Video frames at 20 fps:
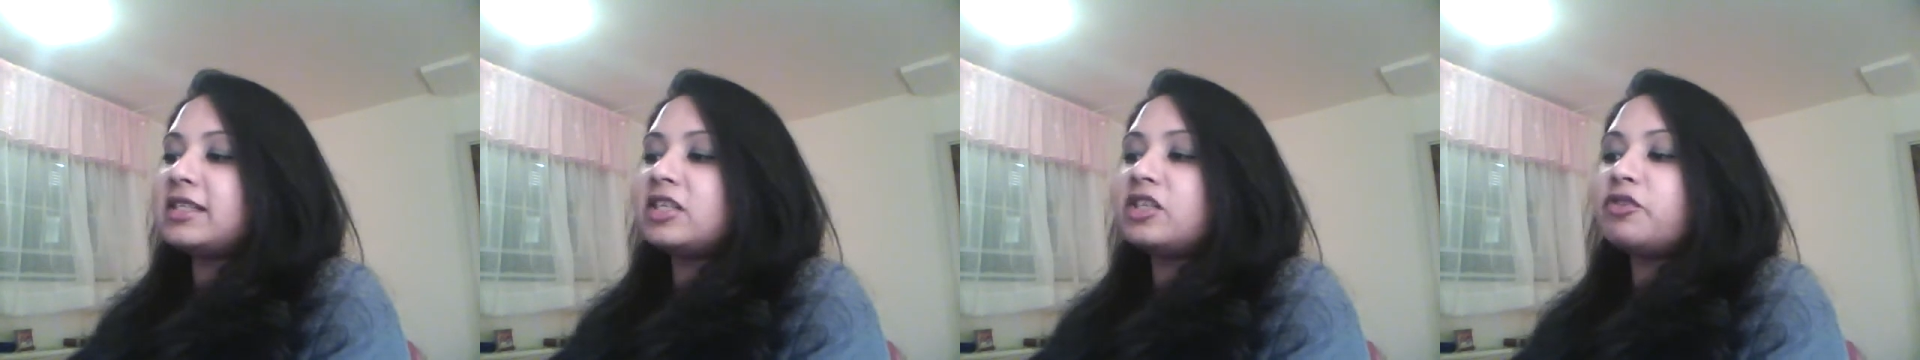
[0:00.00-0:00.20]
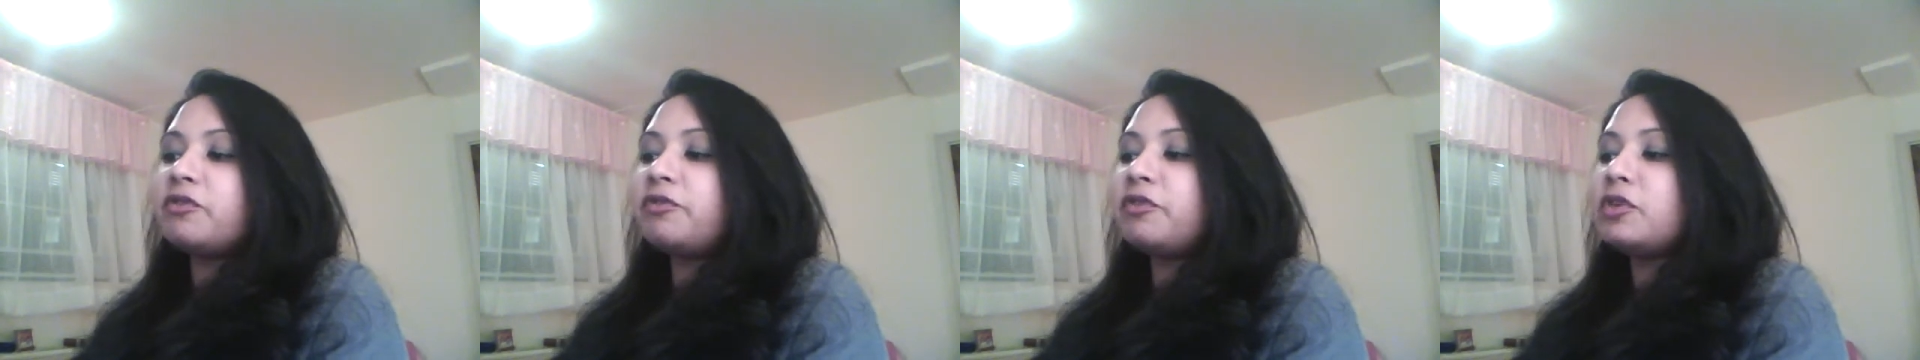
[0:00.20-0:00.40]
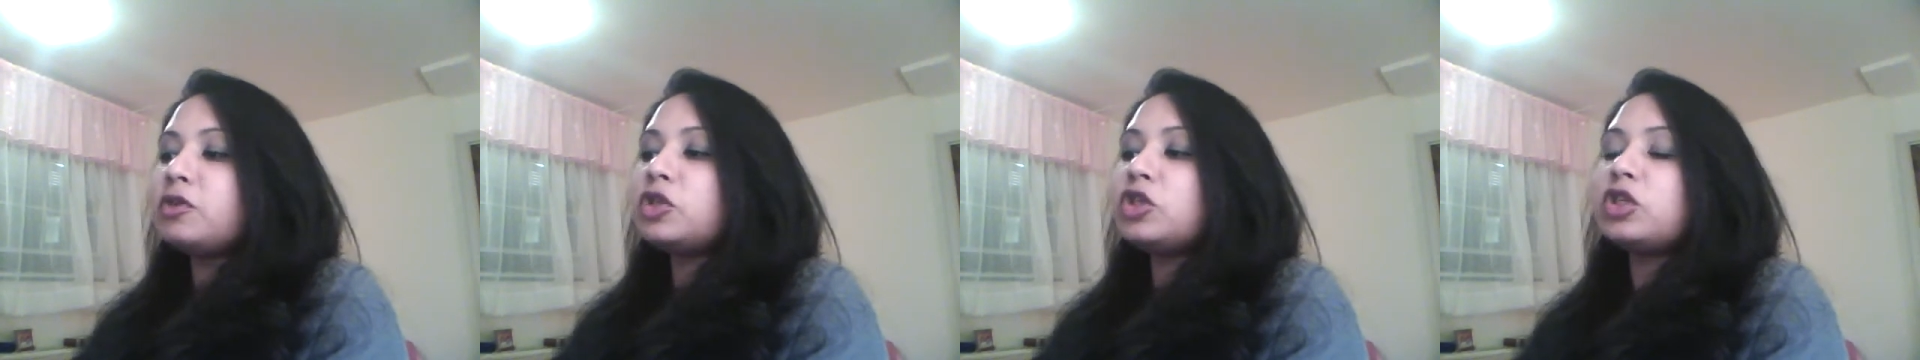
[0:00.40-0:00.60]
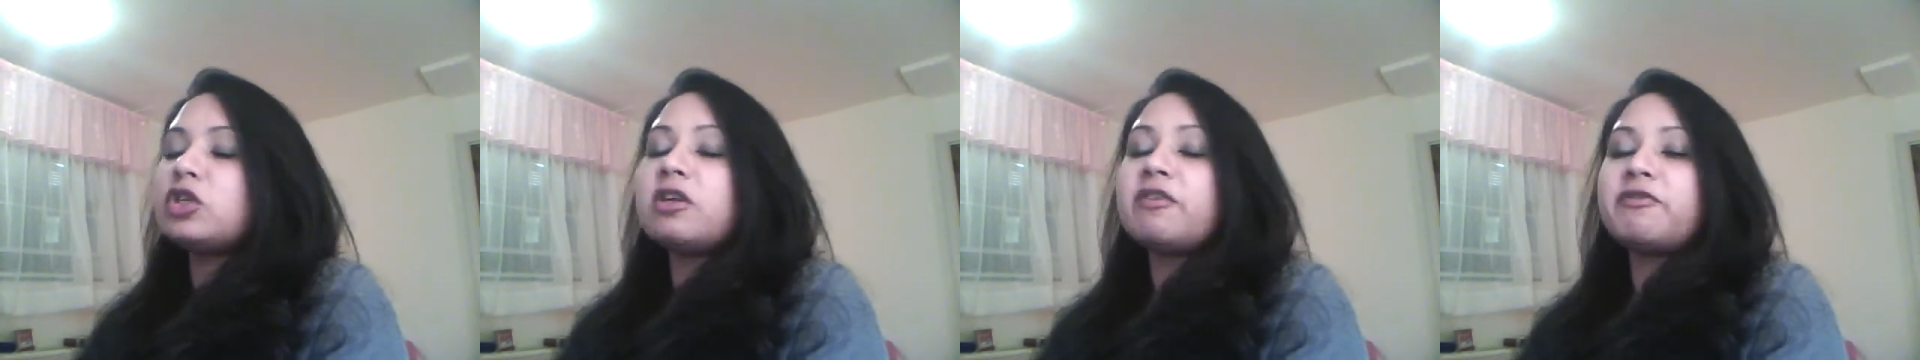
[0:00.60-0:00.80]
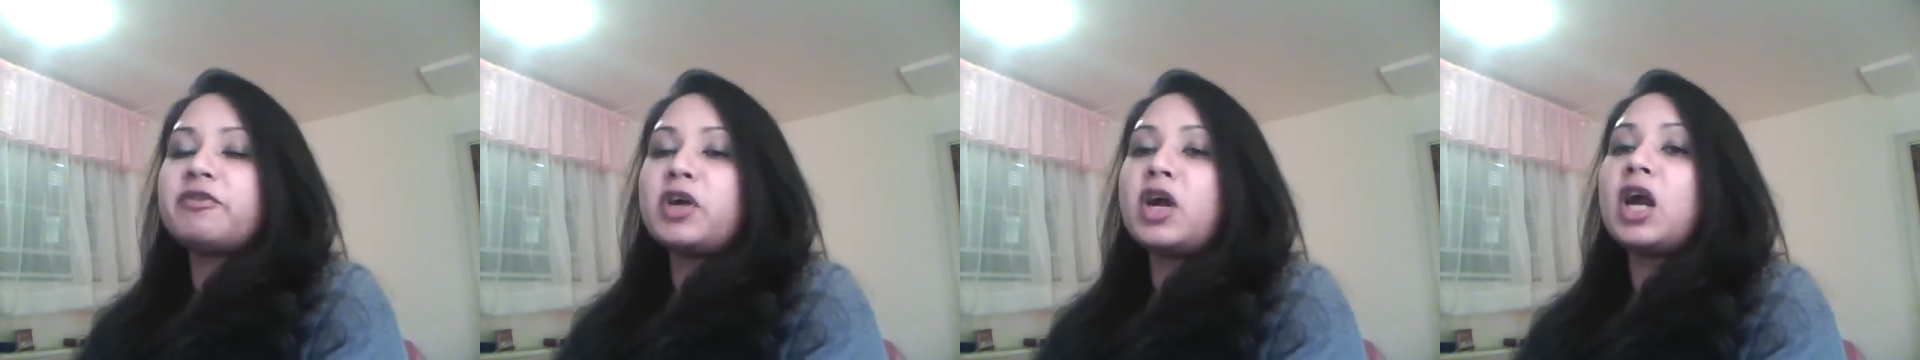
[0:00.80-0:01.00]
diffusion
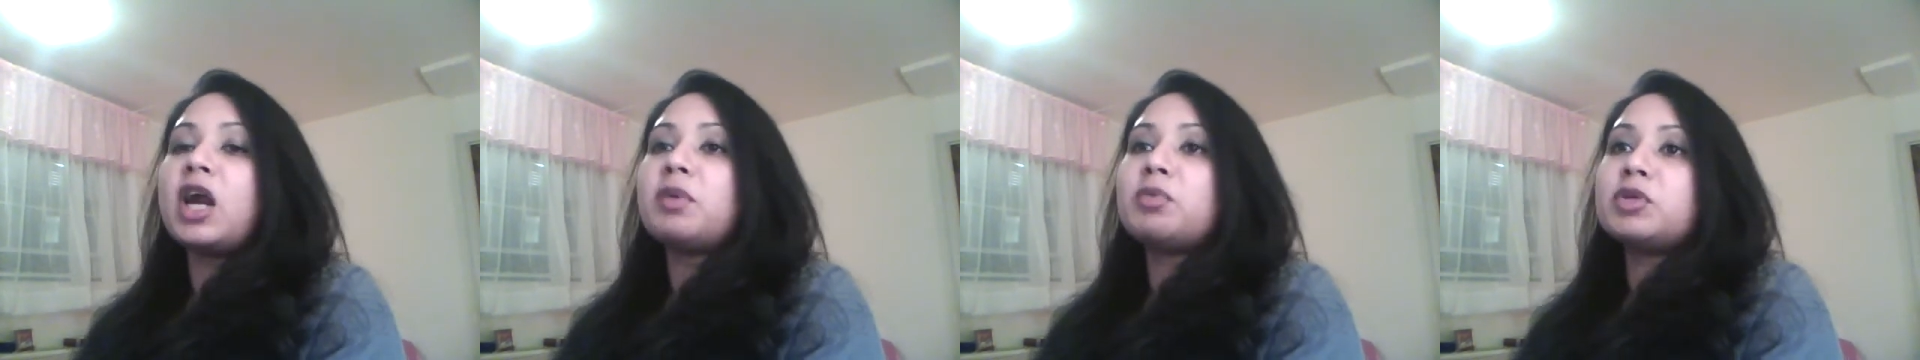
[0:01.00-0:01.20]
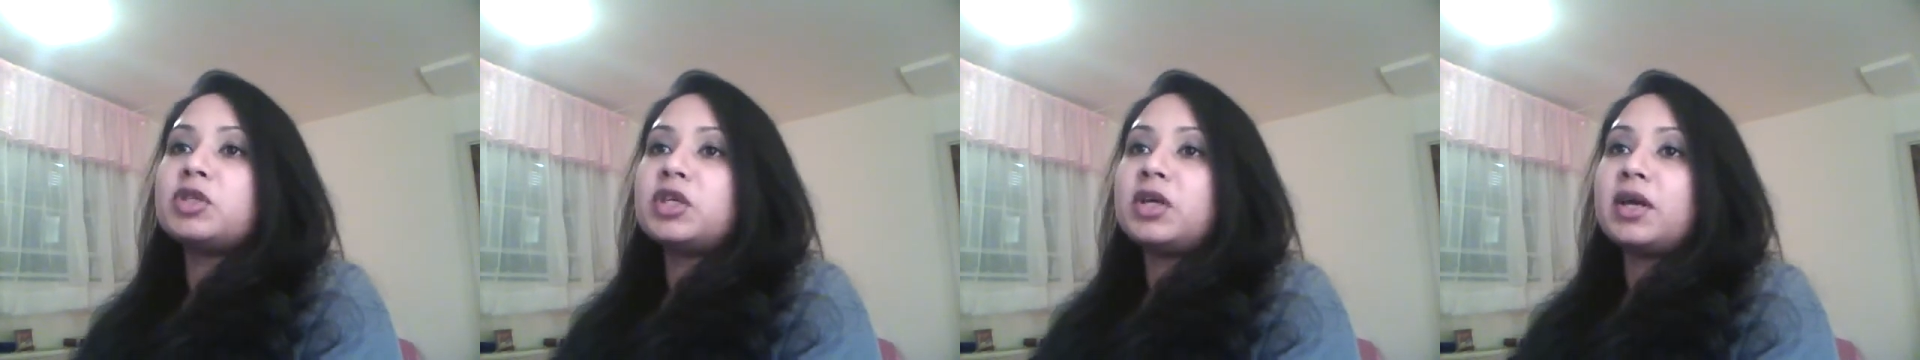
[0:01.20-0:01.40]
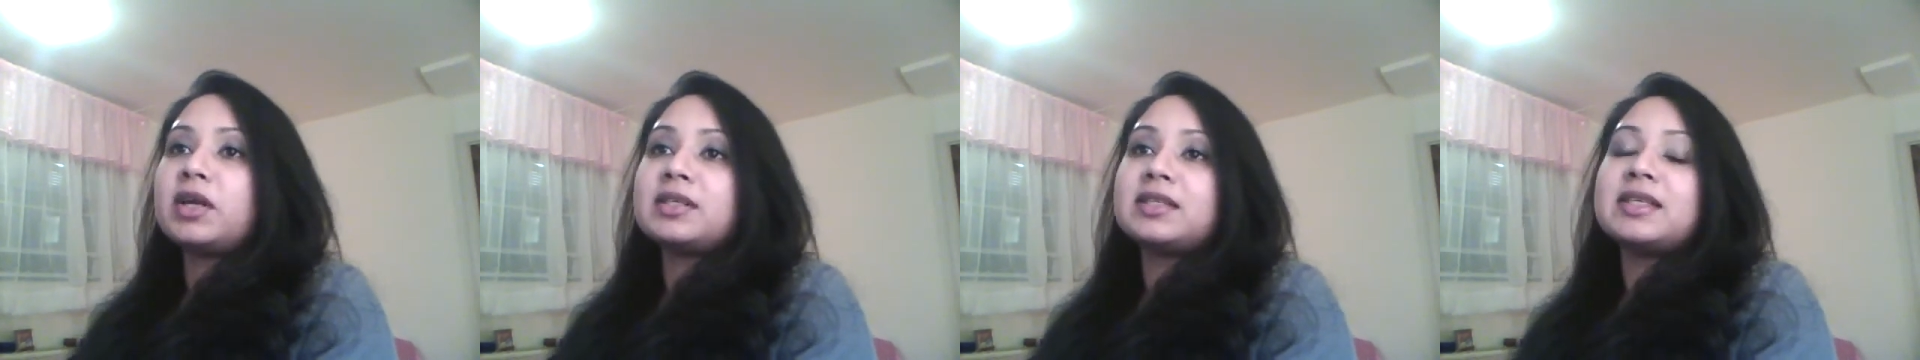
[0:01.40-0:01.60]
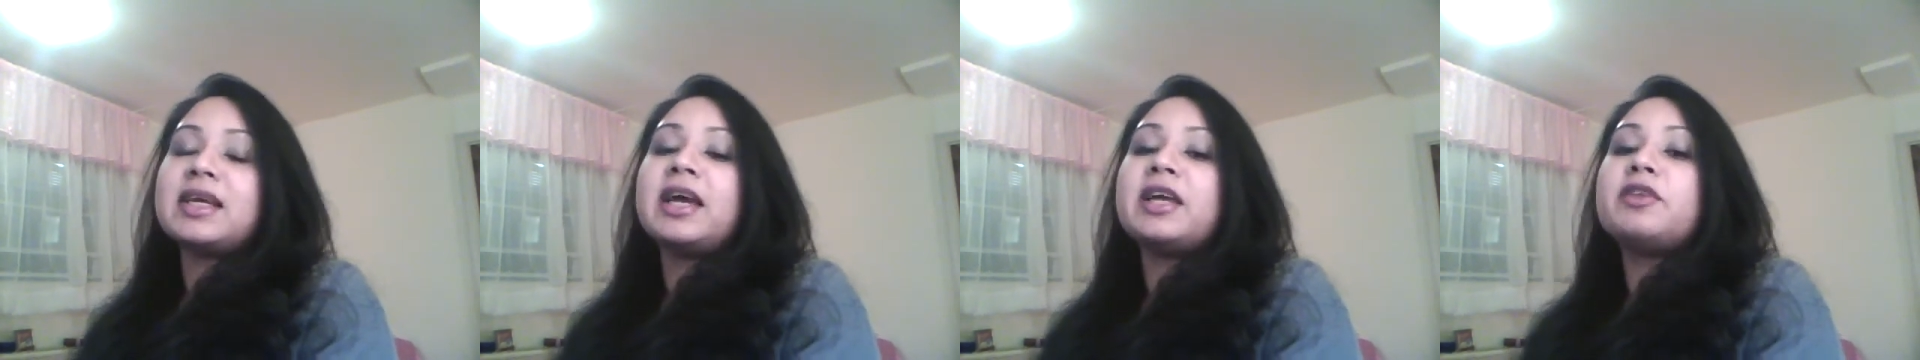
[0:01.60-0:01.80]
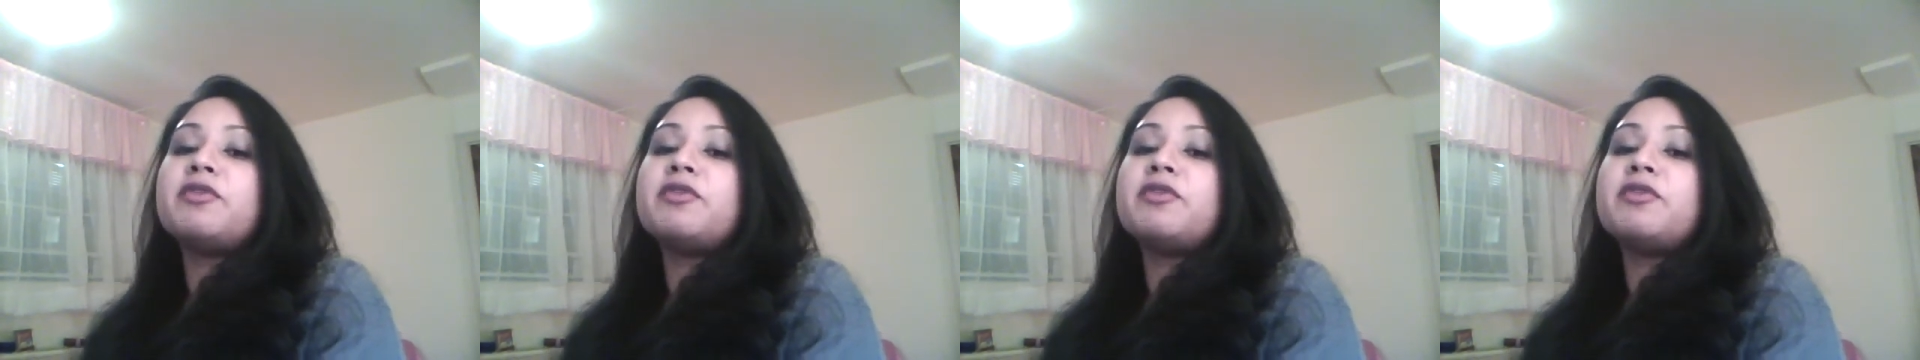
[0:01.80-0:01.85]
of carbon dioxide,